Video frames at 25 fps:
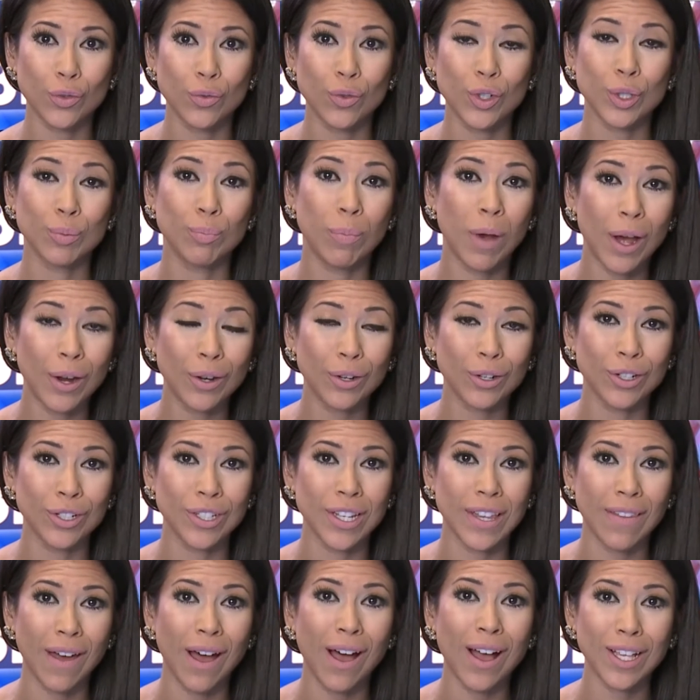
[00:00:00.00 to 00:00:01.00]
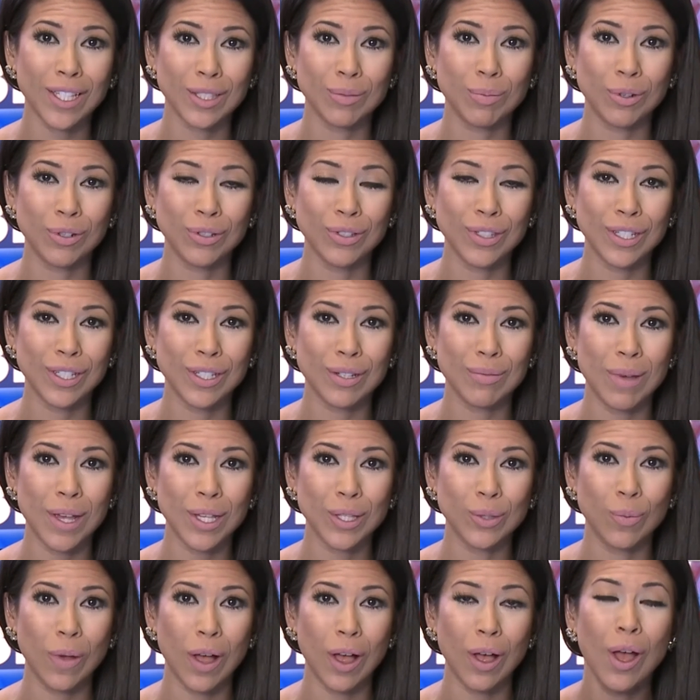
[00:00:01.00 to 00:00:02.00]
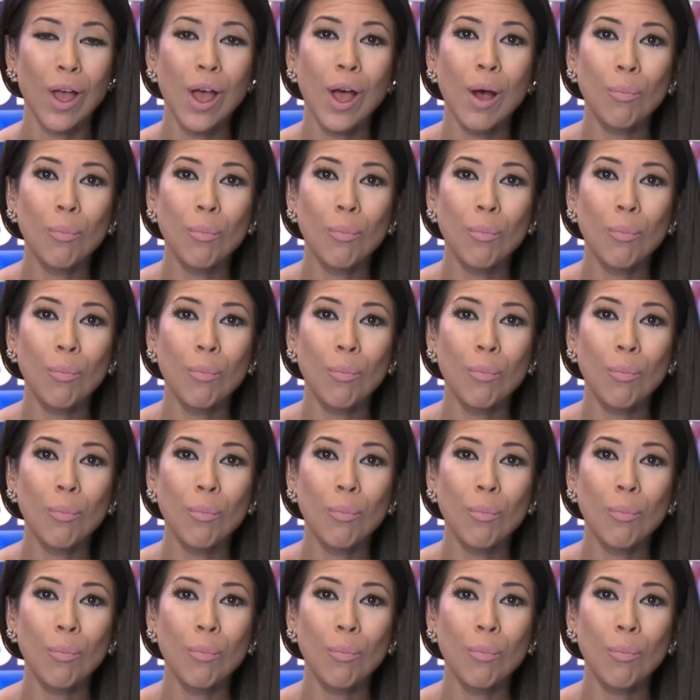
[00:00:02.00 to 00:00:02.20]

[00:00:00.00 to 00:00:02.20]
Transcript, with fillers: responders and the hospital system as well.